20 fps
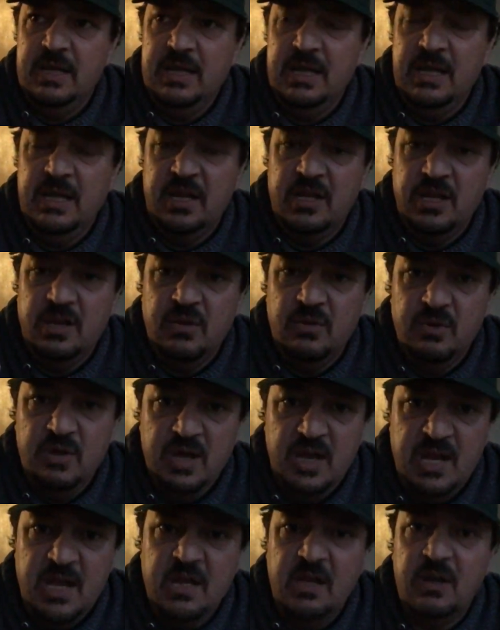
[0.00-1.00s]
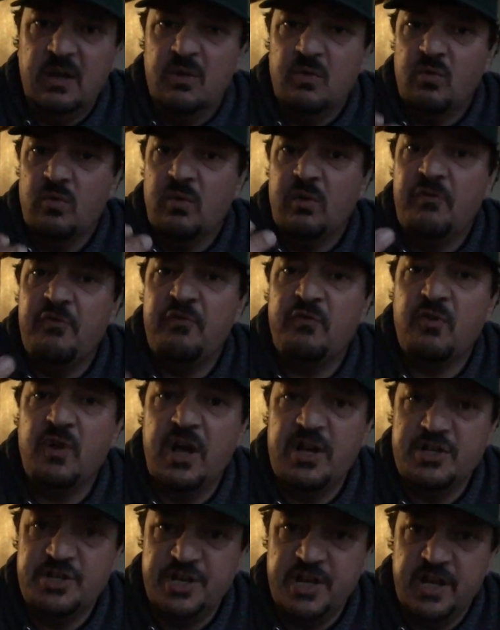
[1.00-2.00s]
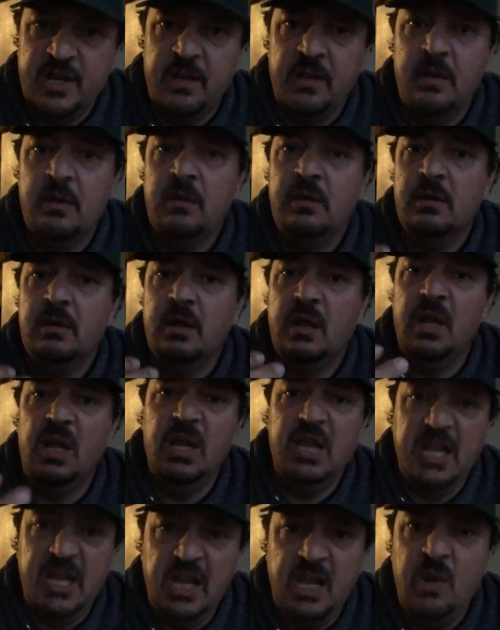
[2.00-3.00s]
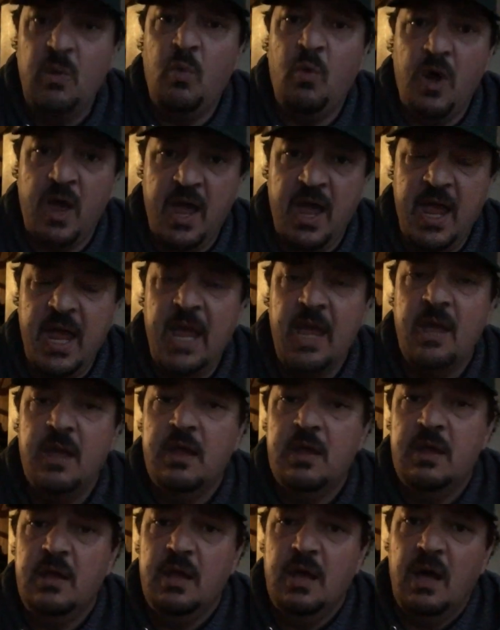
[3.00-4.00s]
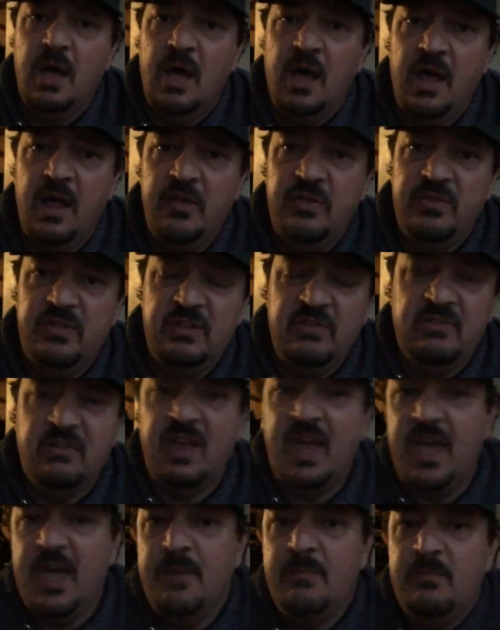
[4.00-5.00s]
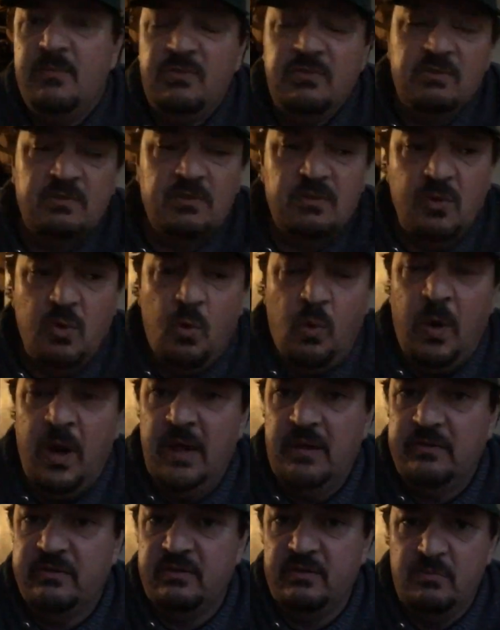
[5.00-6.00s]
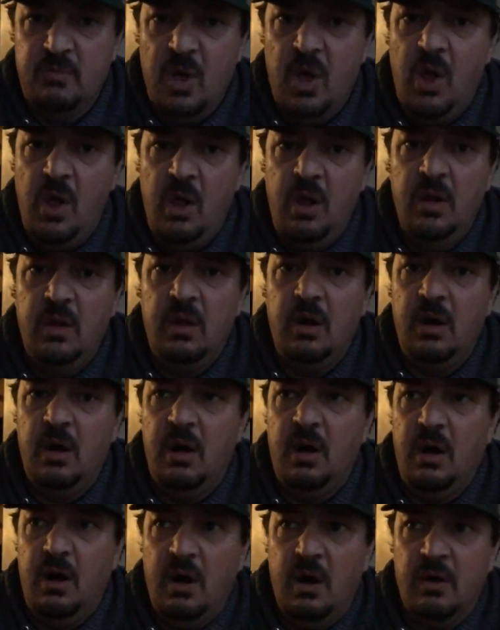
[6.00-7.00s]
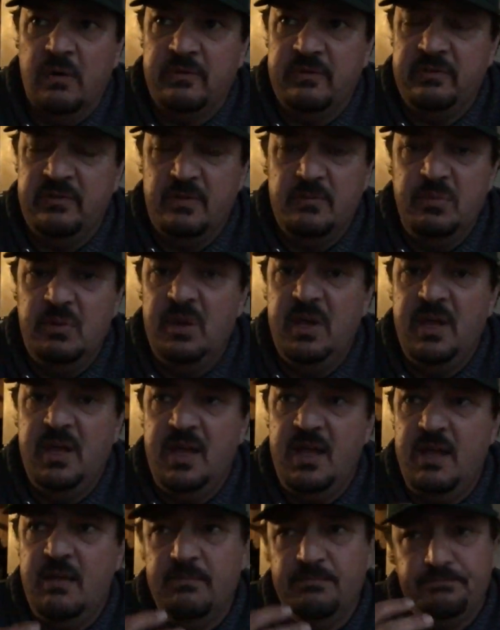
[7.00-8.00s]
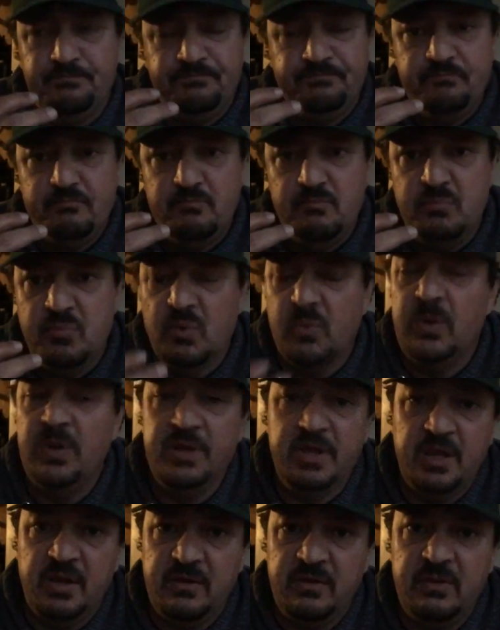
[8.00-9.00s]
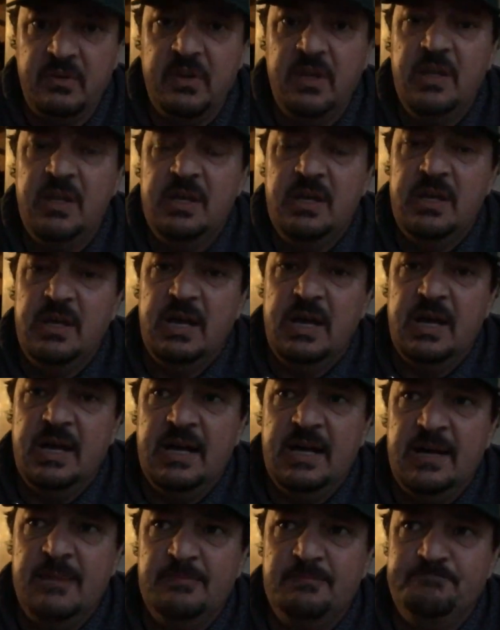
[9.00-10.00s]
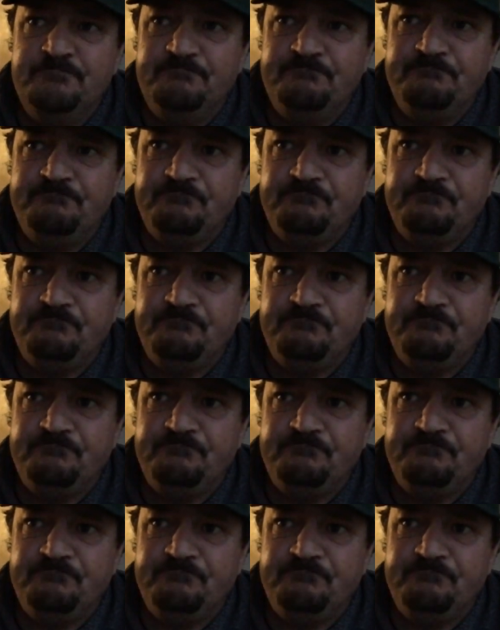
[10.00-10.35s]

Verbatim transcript: in a unique, refreshing, clean way. Uh, these games, while small, are simply brilliant. Um,